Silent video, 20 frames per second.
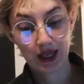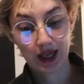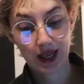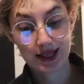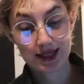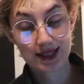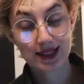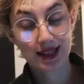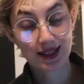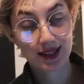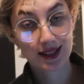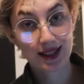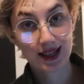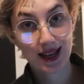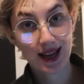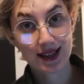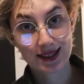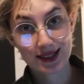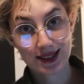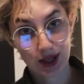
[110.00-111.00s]
I see that he
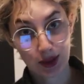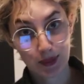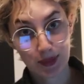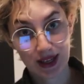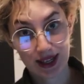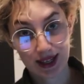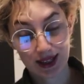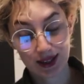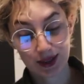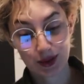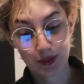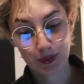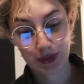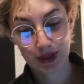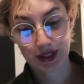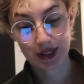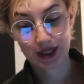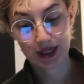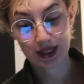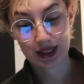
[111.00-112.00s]
has some hair,
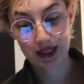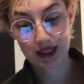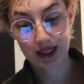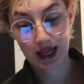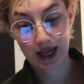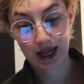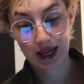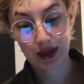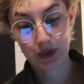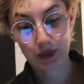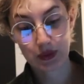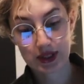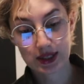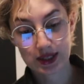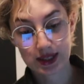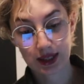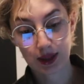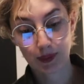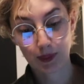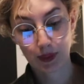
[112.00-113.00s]
but I would
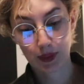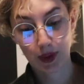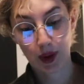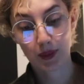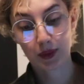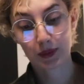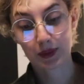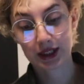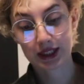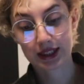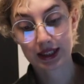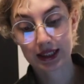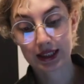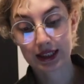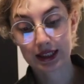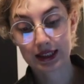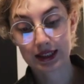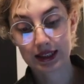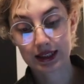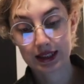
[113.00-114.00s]
still probably
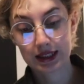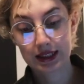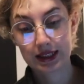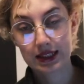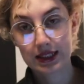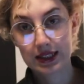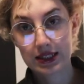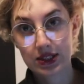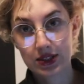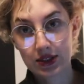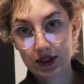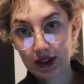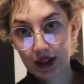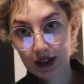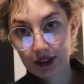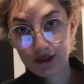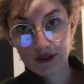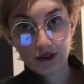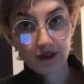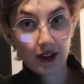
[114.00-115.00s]
need to
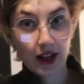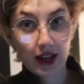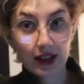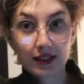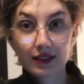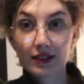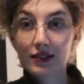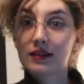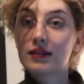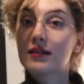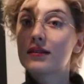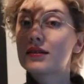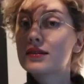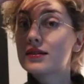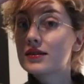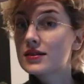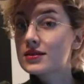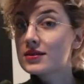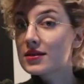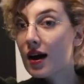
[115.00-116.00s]
like flatten
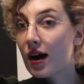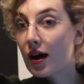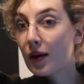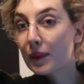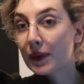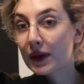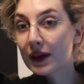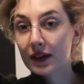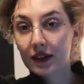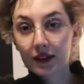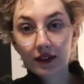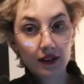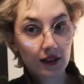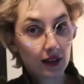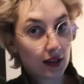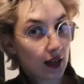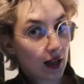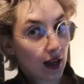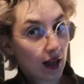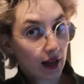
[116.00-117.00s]
the top here.
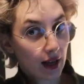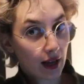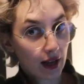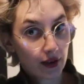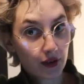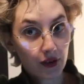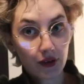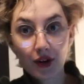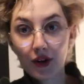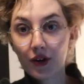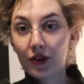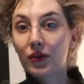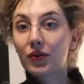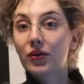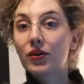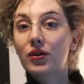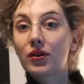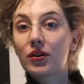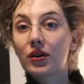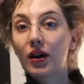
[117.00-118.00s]
And I don't
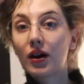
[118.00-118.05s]
know